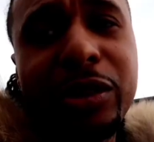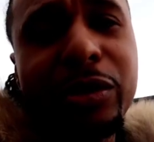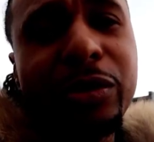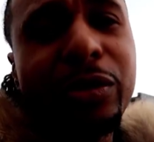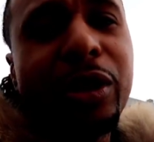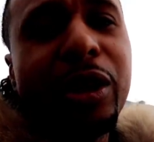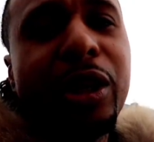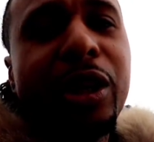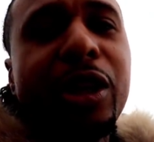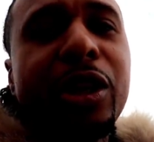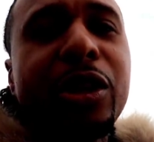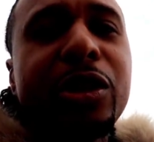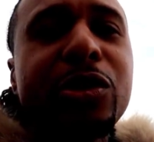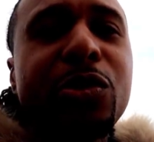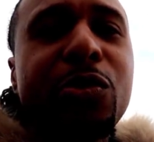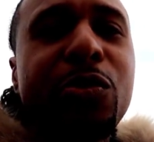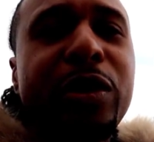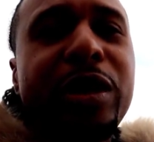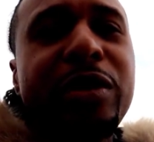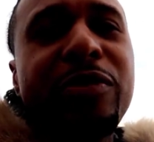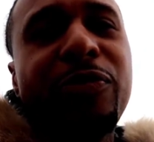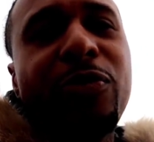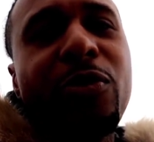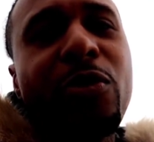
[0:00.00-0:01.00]
to do
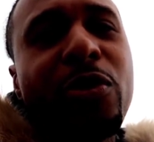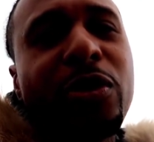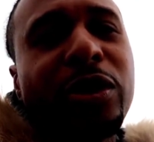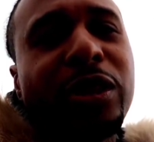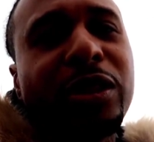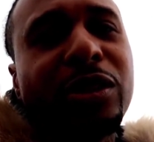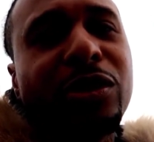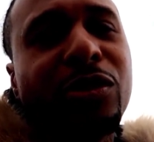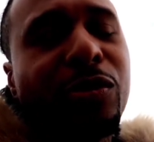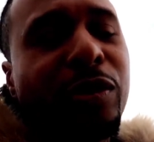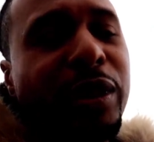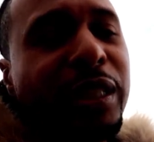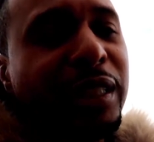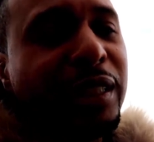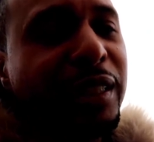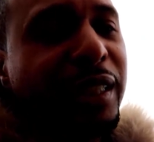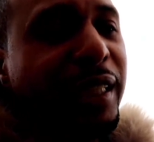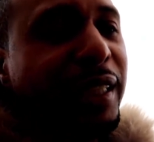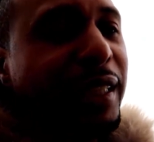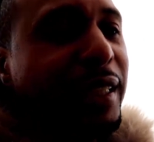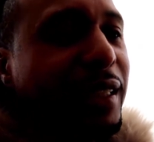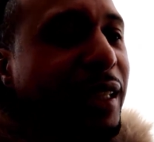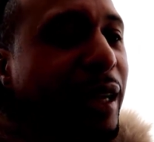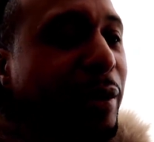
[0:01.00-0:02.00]
24s or
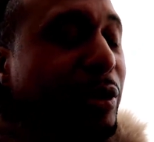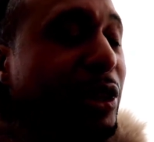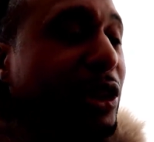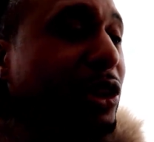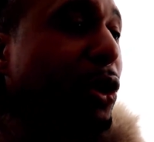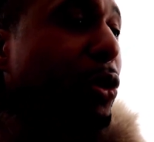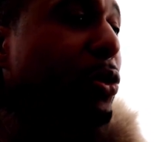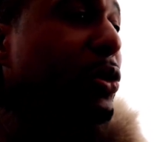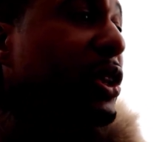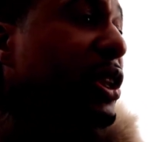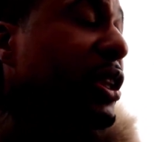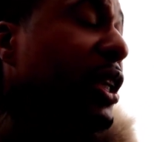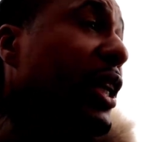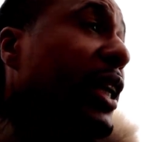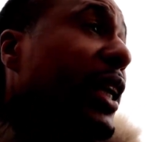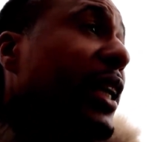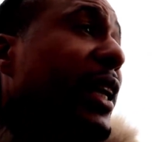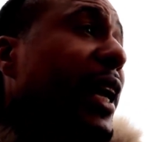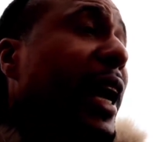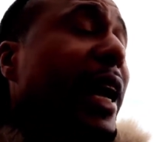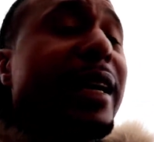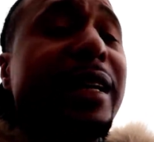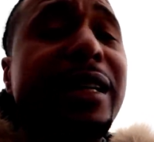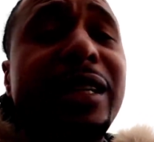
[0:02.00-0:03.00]
26s. I'm so stuck
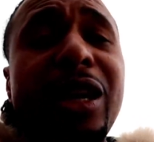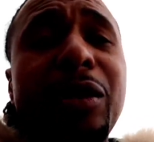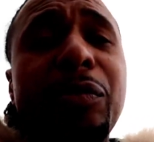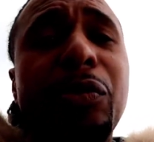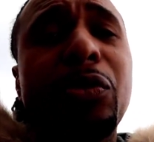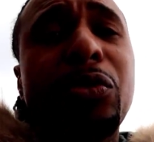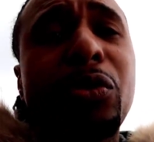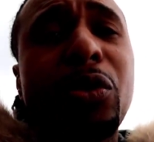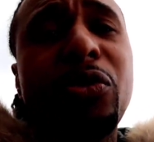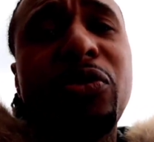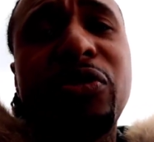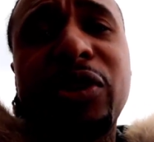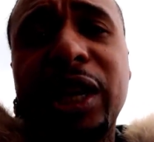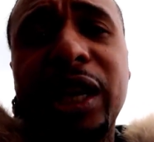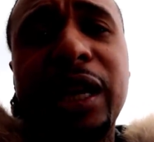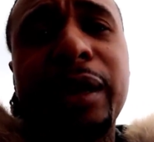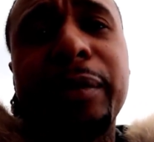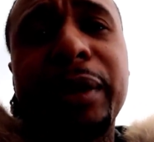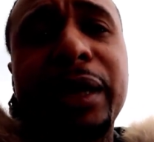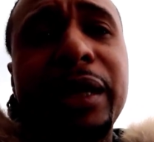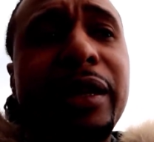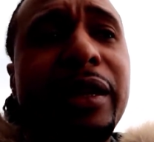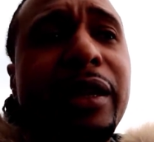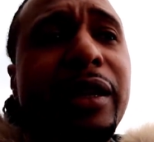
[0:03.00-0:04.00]
in that. Double roof
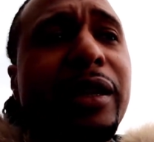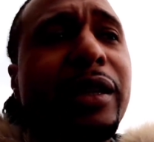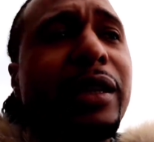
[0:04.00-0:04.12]
coming.